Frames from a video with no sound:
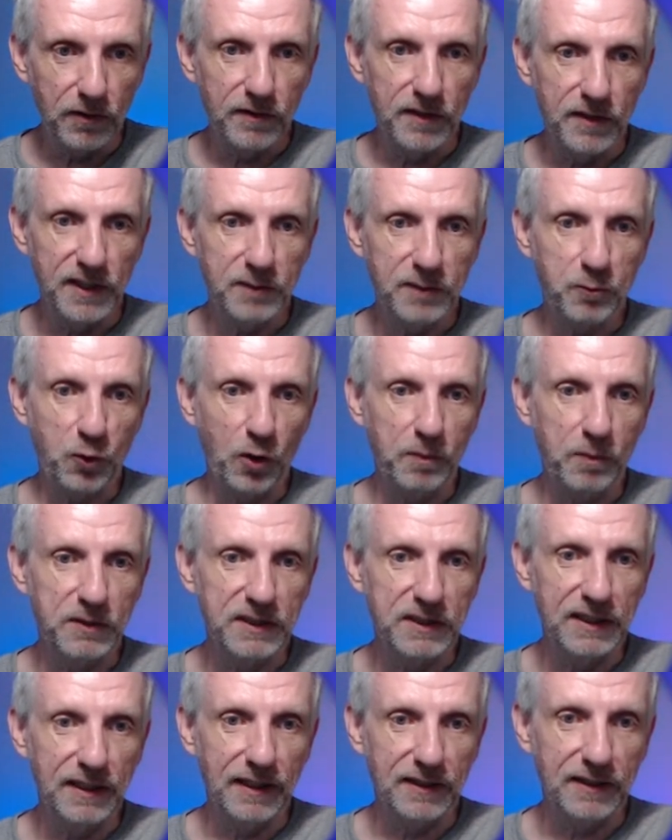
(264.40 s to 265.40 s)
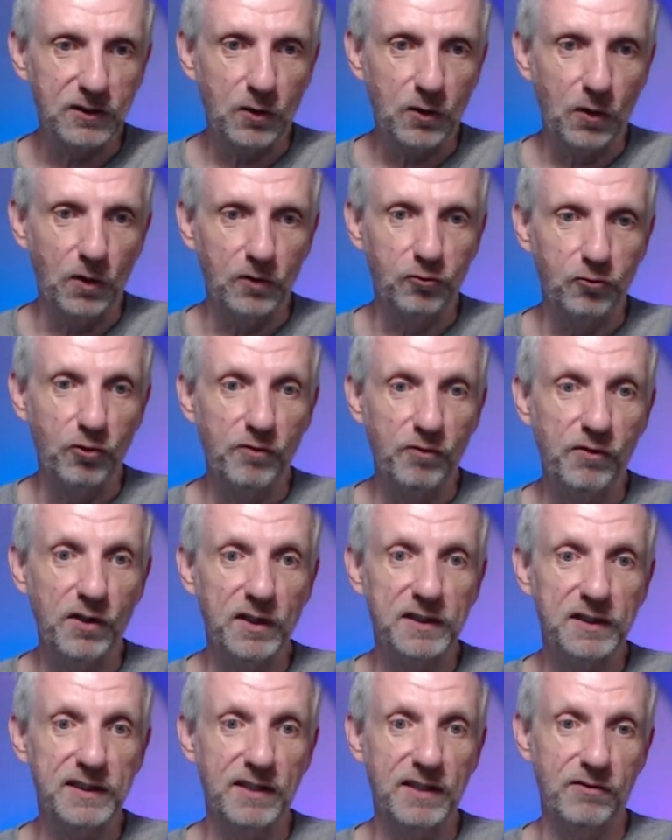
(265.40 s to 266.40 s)
this property that's called
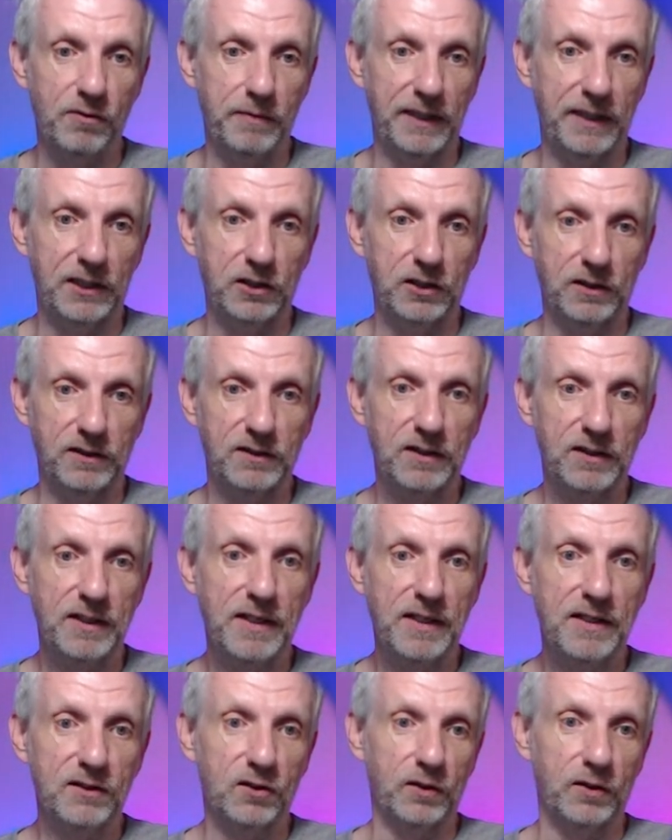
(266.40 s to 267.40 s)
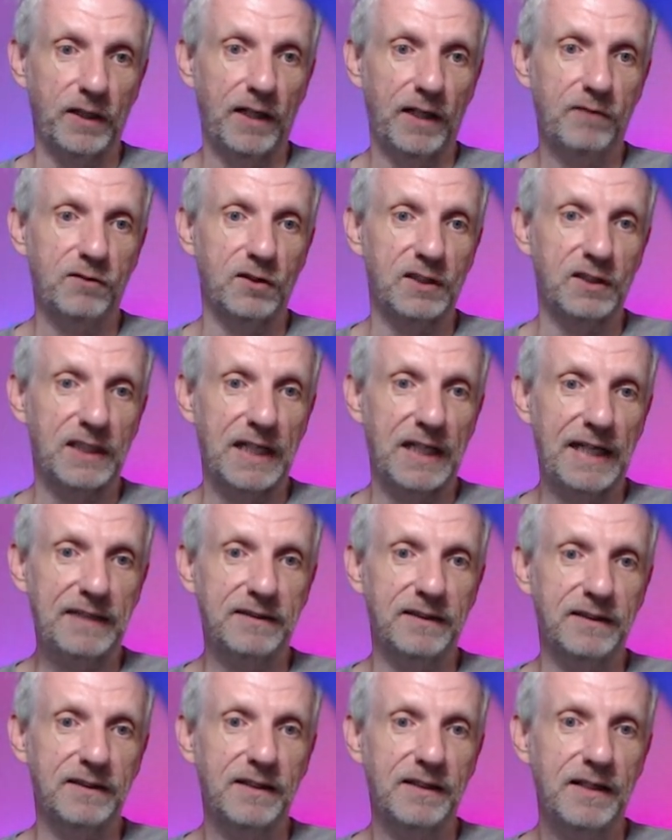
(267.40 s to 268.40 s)
reverse deformations. So you have to select
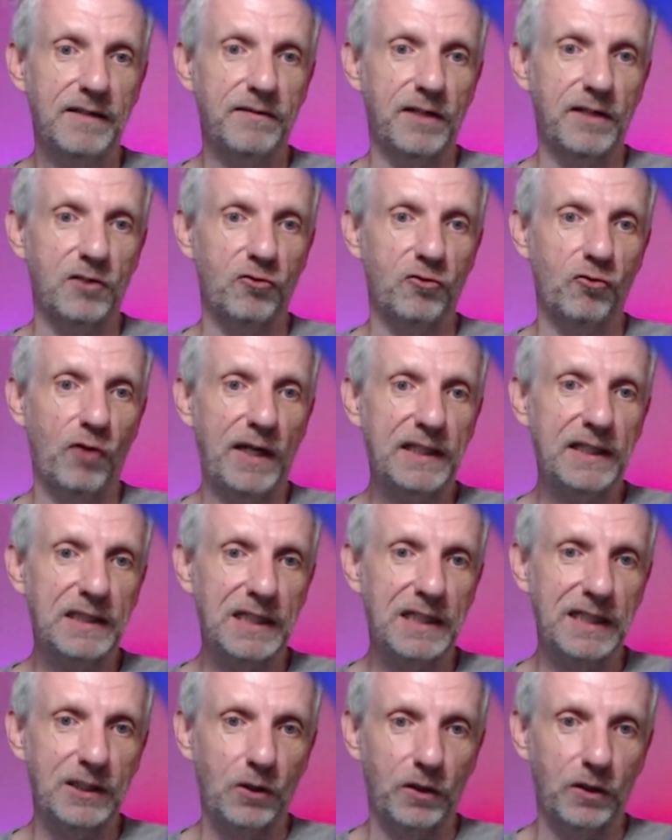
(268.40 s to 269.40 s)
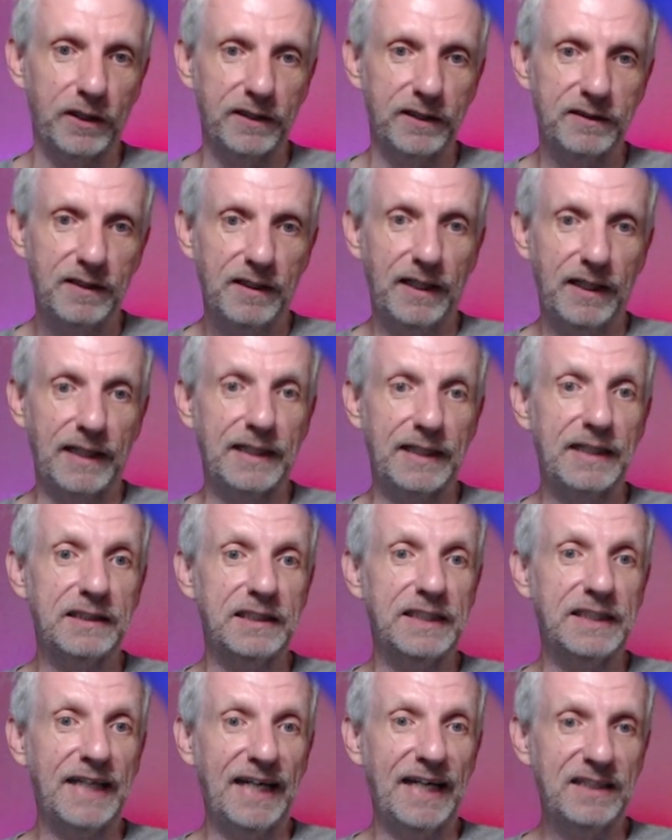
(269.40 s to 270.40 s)
it, then right click on it and hit
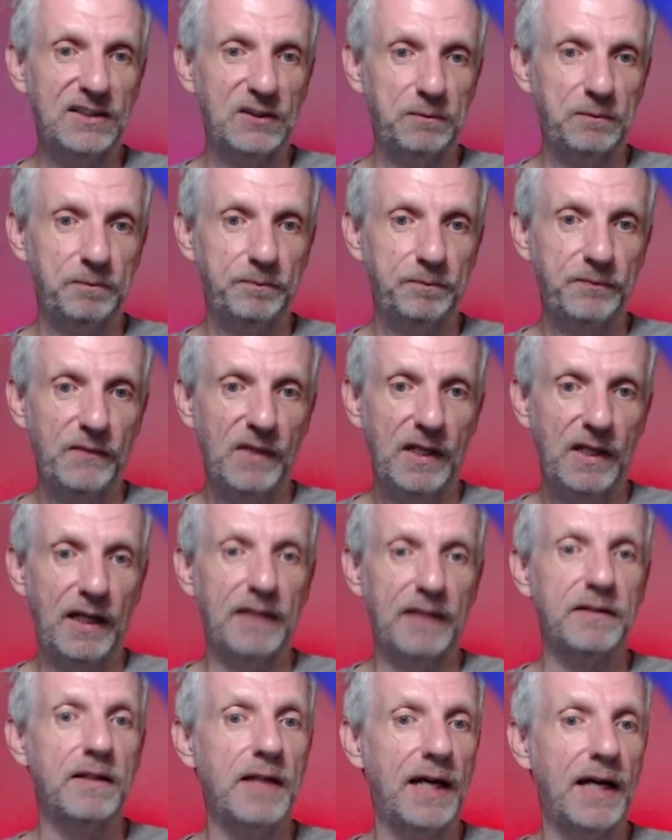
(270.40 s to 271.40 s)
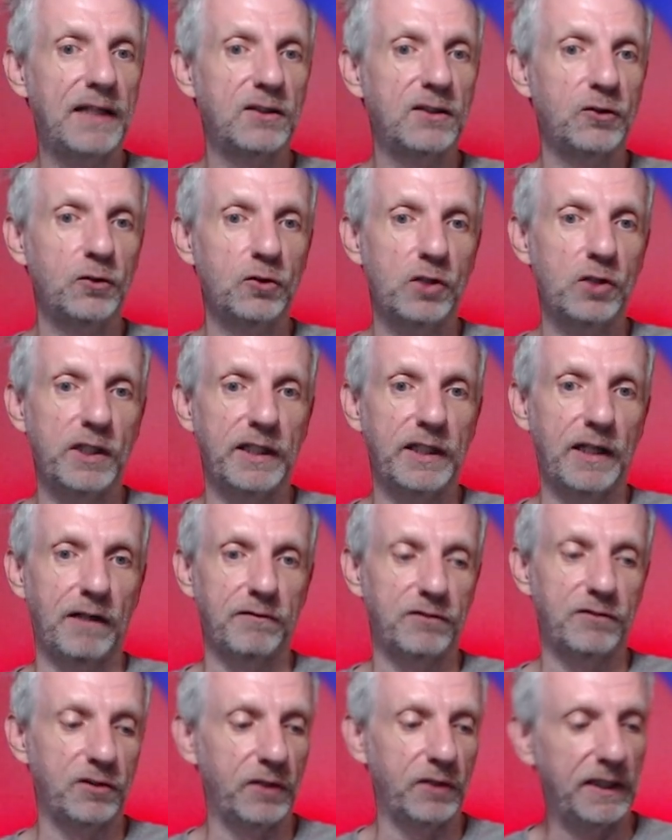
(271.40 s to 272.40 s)
yes. And that is usually
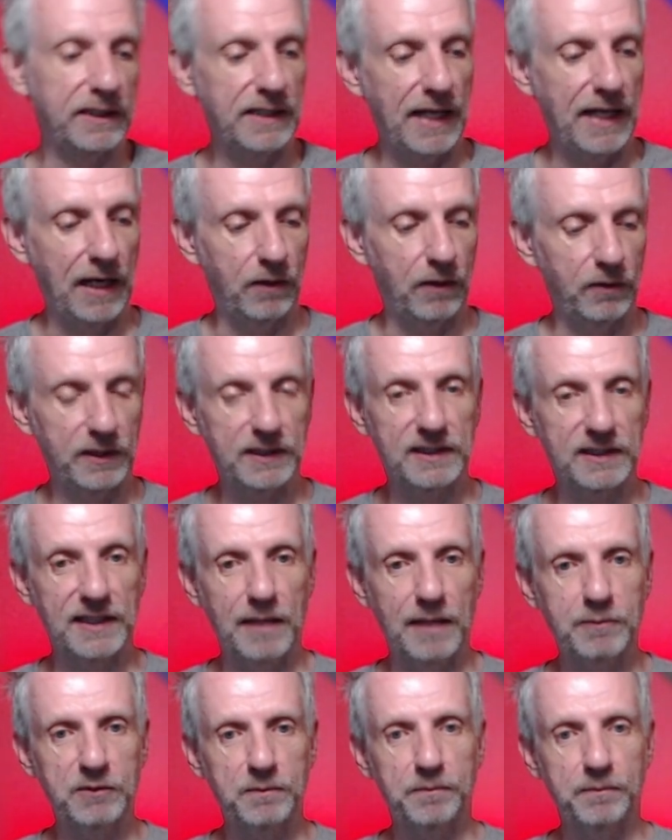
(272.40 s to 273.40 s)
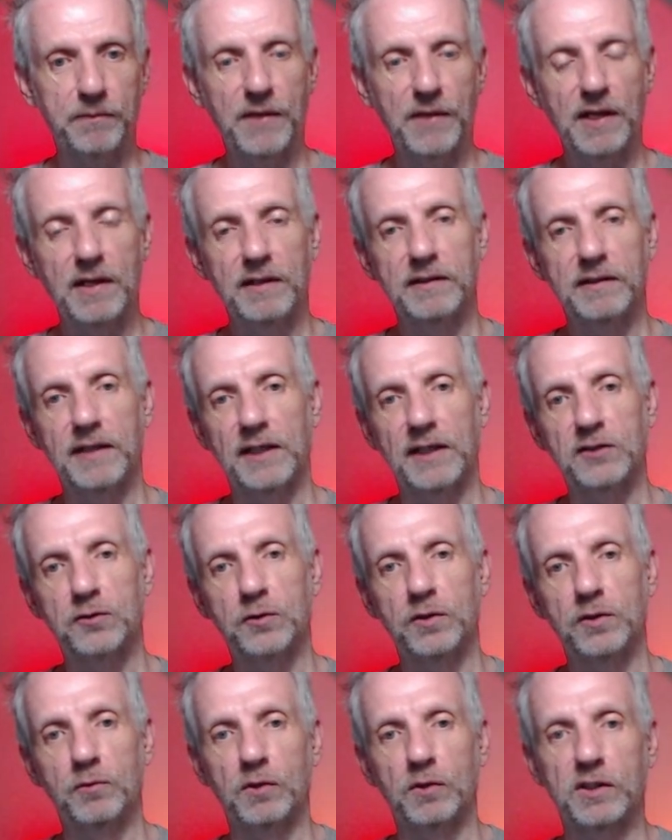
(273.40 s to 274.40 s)
enough to hit now accept. Daz
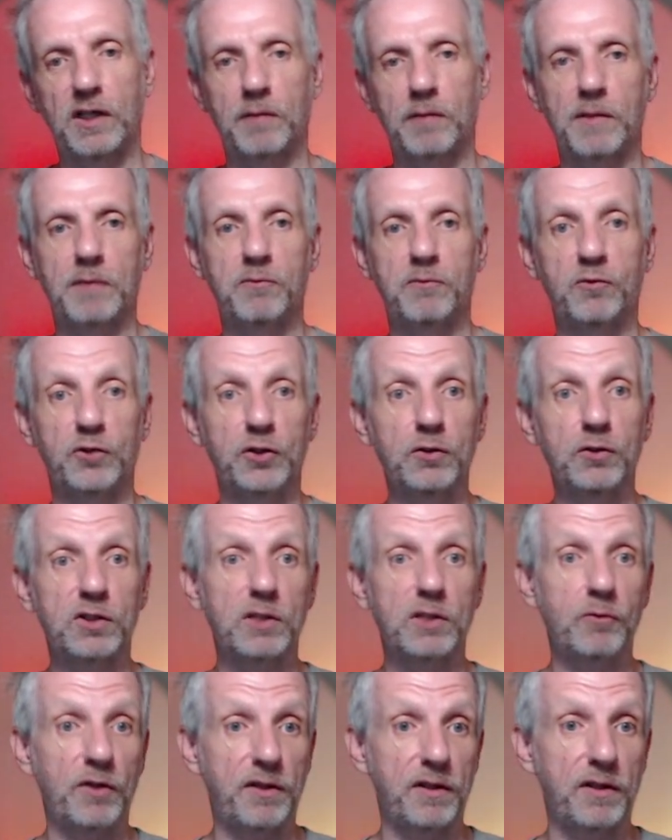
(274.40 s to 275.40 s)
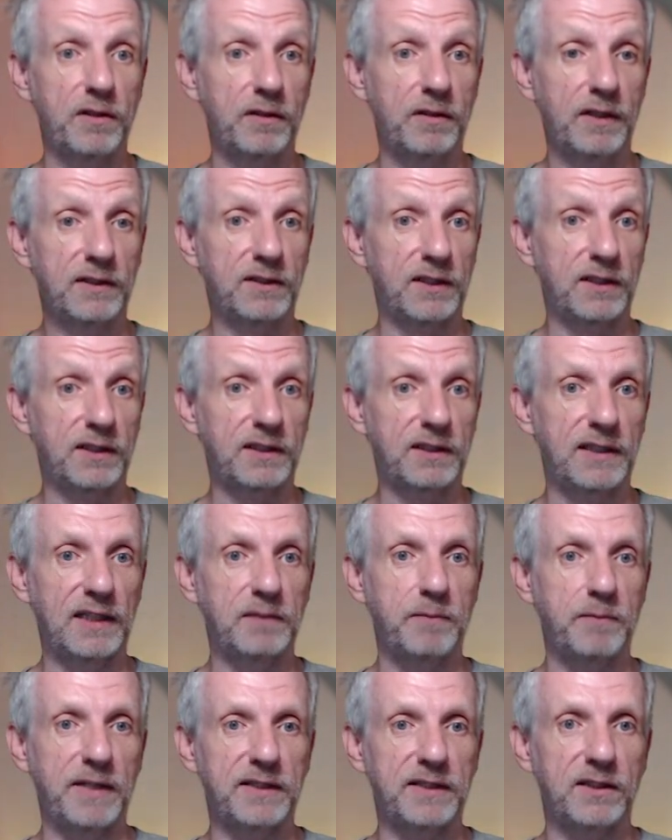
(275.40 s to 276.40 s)
Studio will come up usually with a success
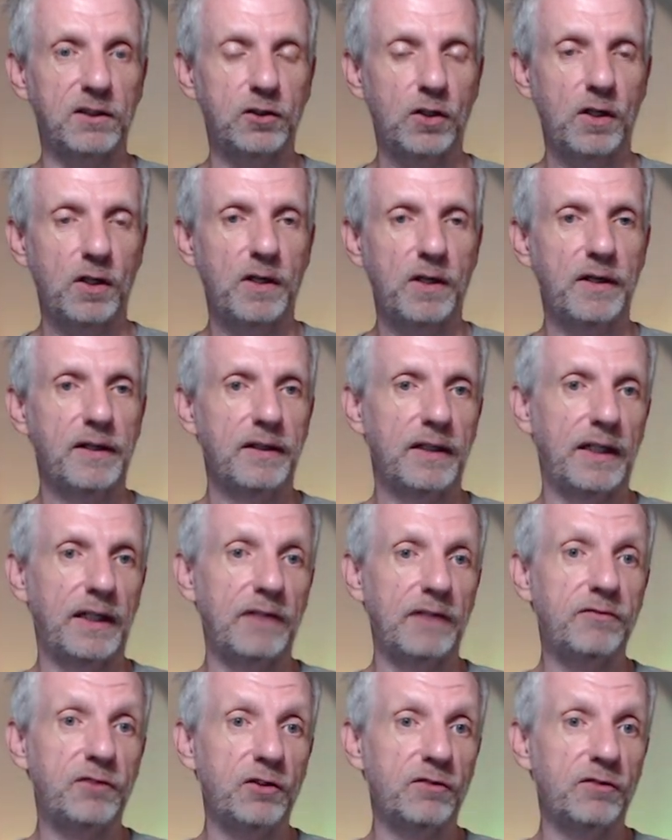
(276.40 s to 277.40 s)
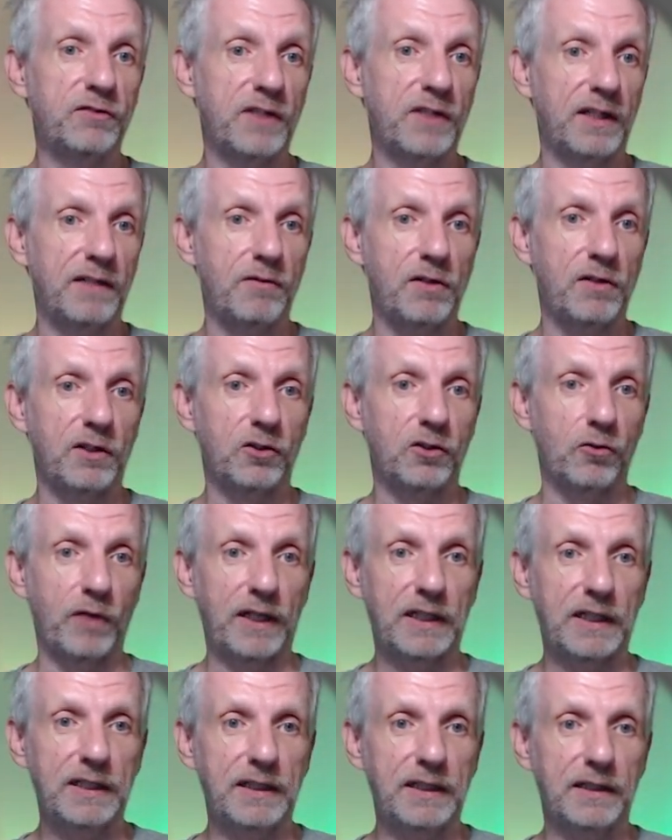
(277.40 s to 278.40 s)
message if you've done everything
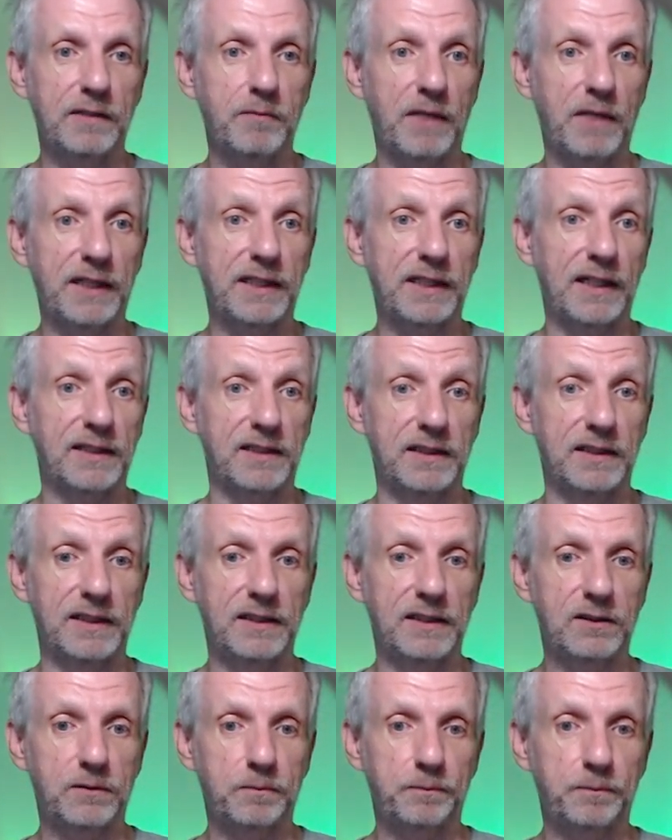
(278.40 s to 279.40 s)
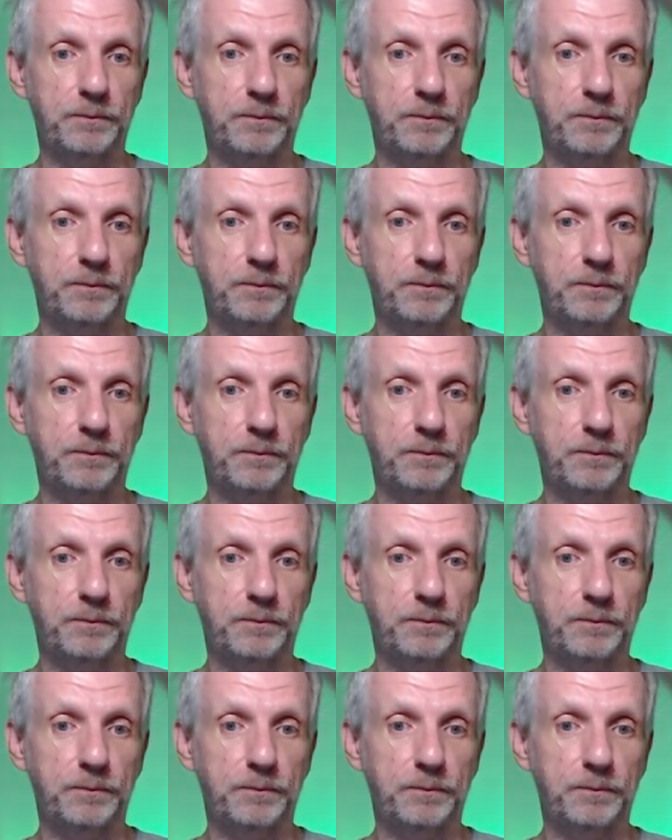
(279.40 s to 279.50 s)
correctly, and in my case it is.